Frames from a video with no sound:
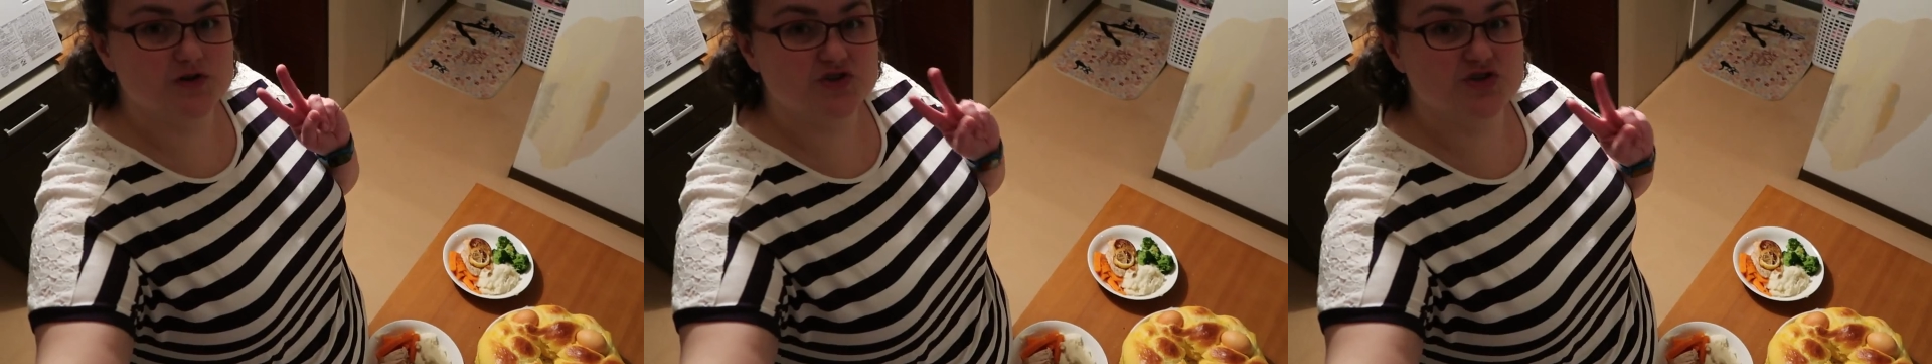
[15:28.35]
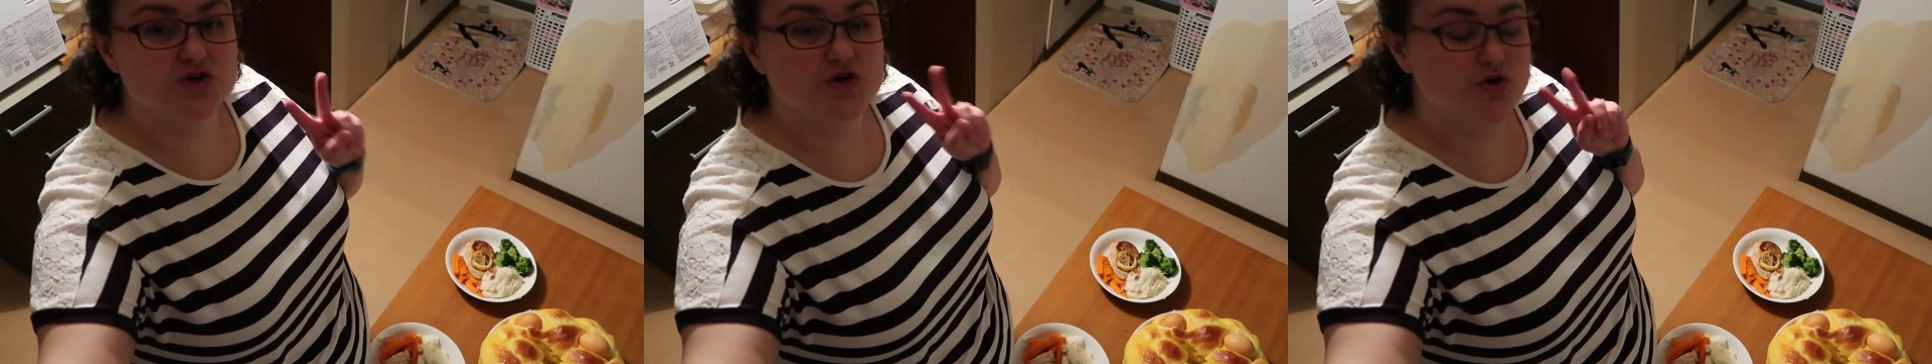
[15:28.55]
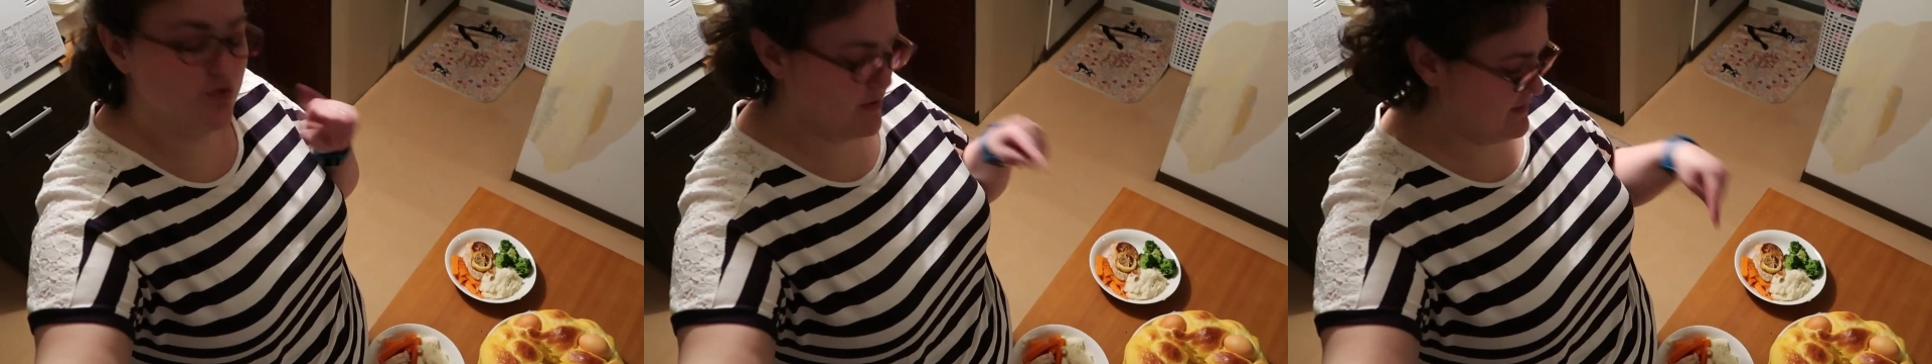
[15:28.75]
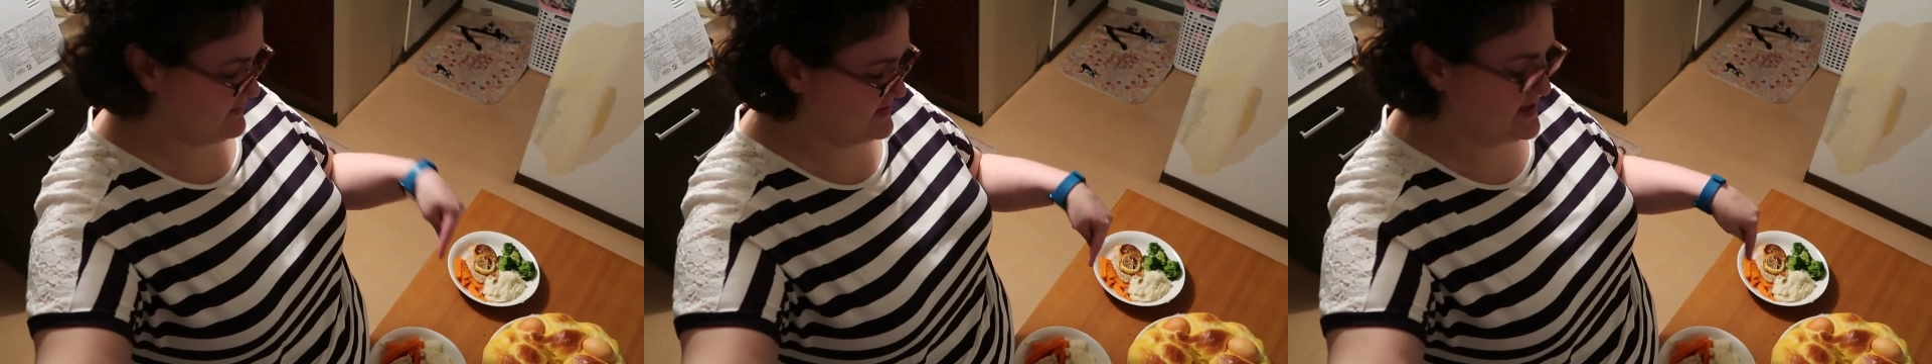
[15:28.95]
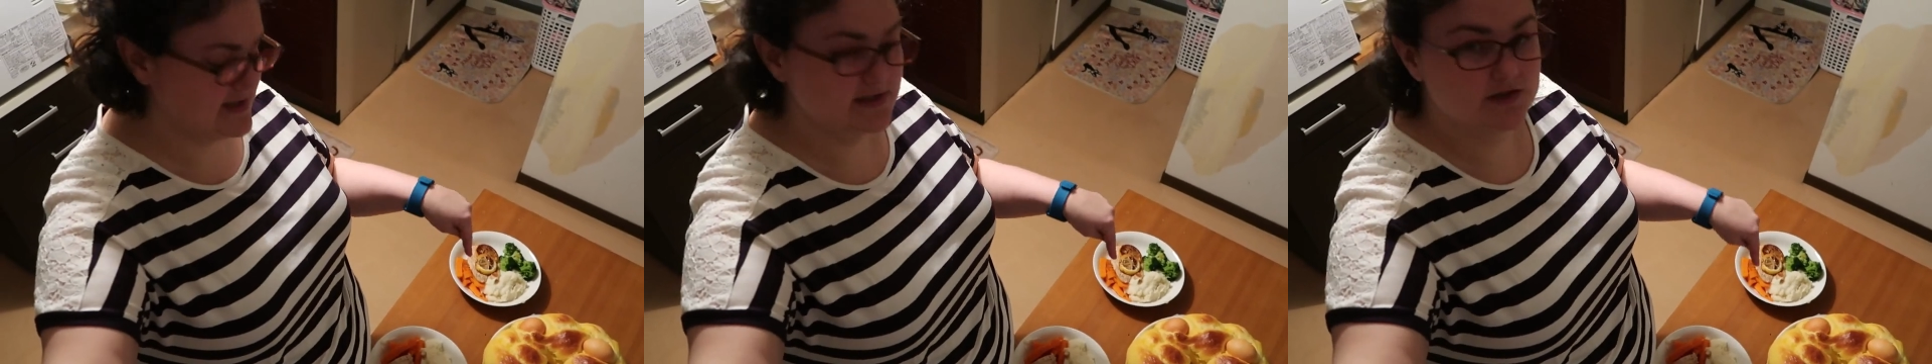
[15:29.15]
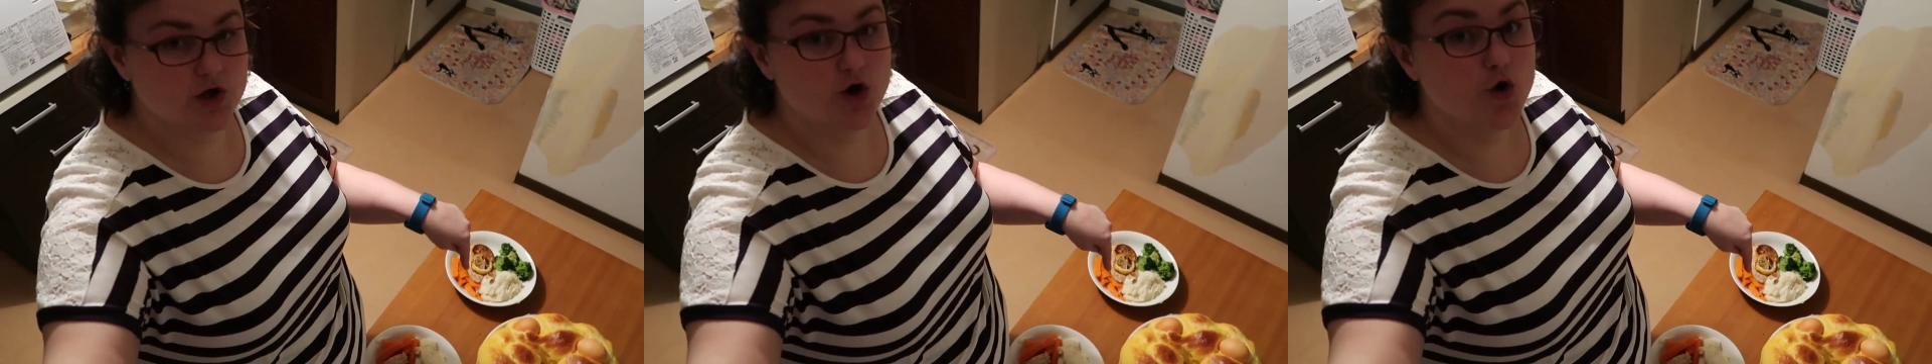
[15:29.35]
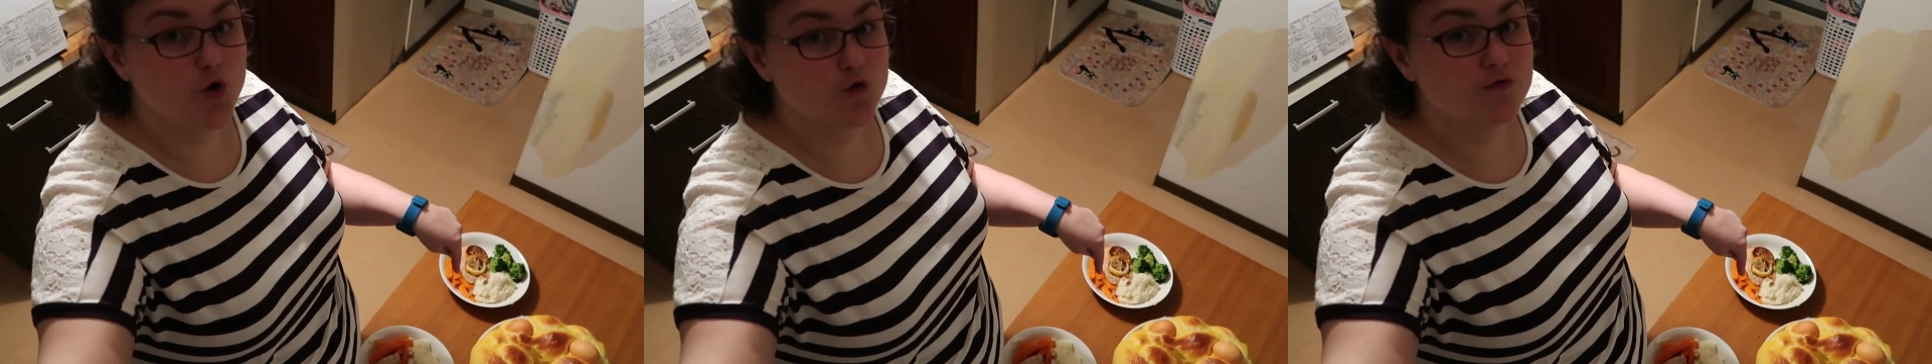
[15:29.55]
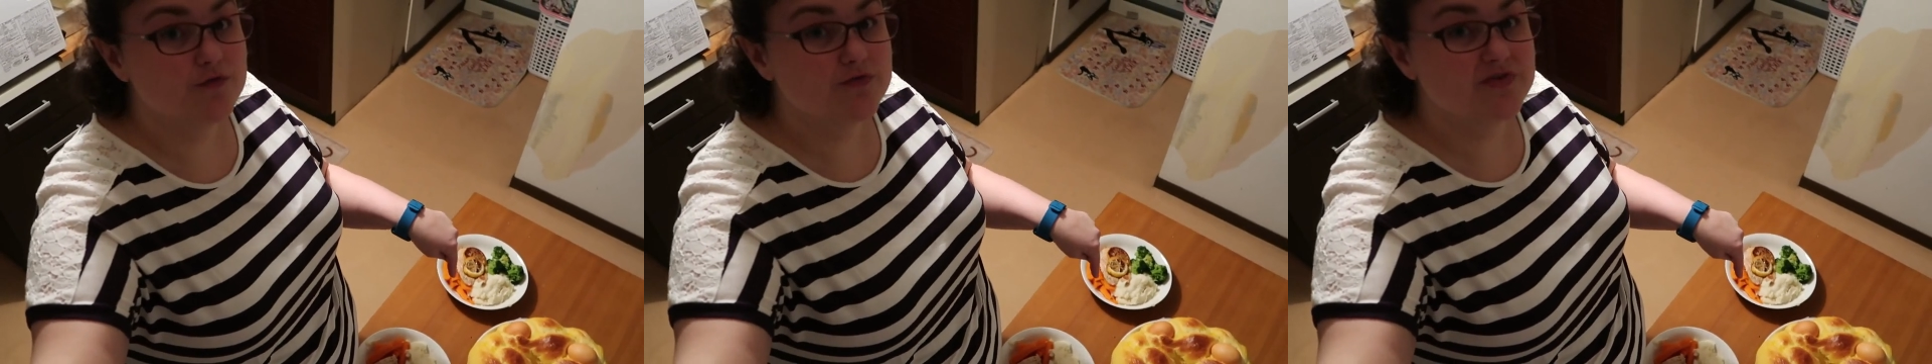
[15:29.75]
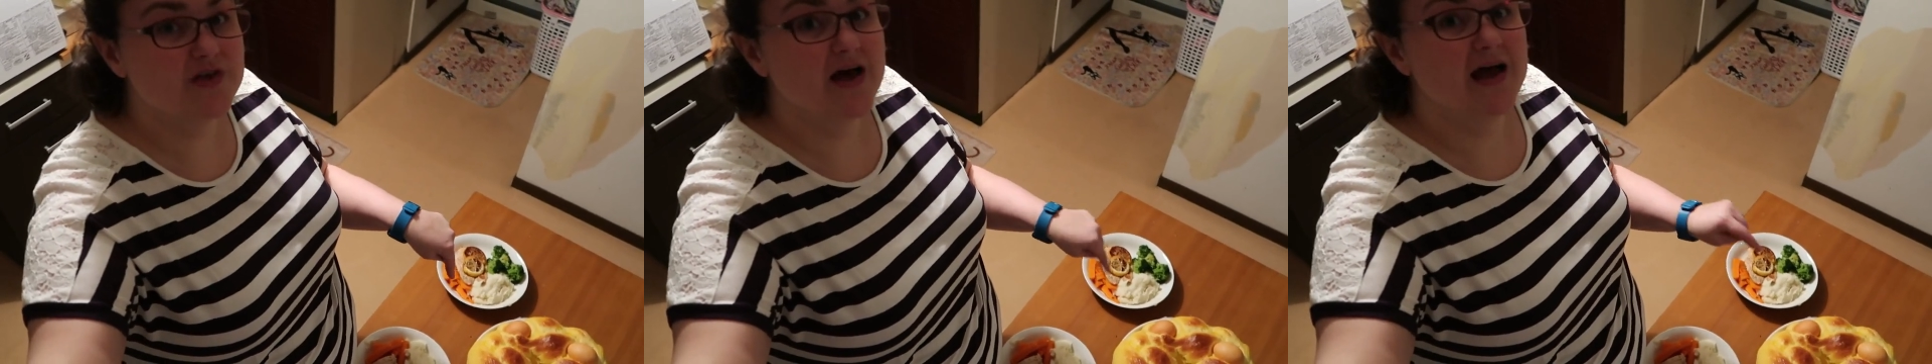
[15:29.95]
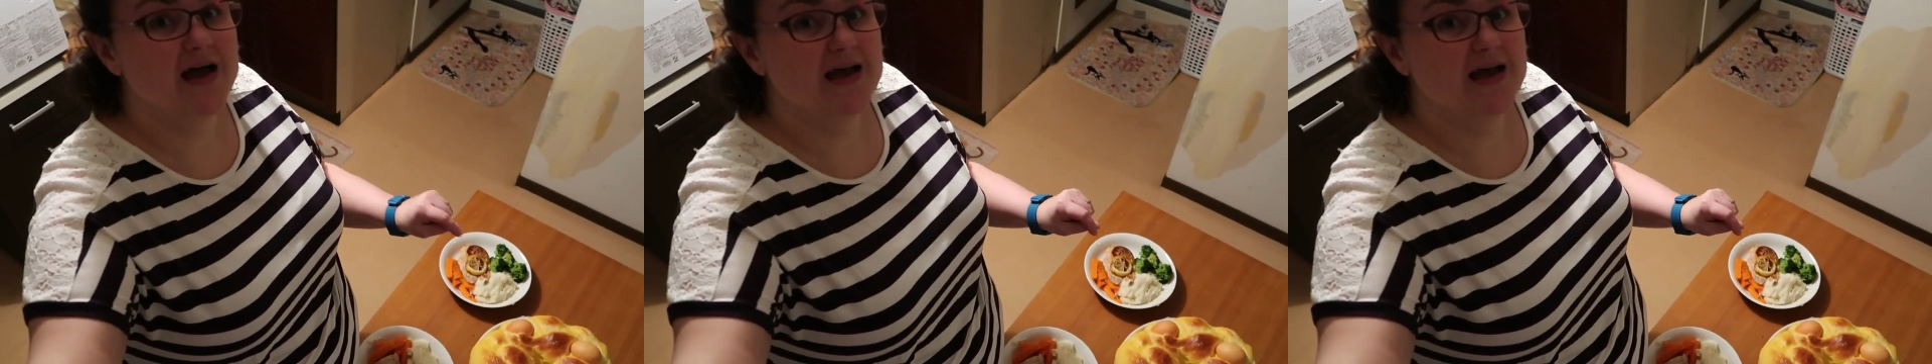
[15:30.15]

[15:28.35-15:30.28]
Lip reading: 2 of these loaves.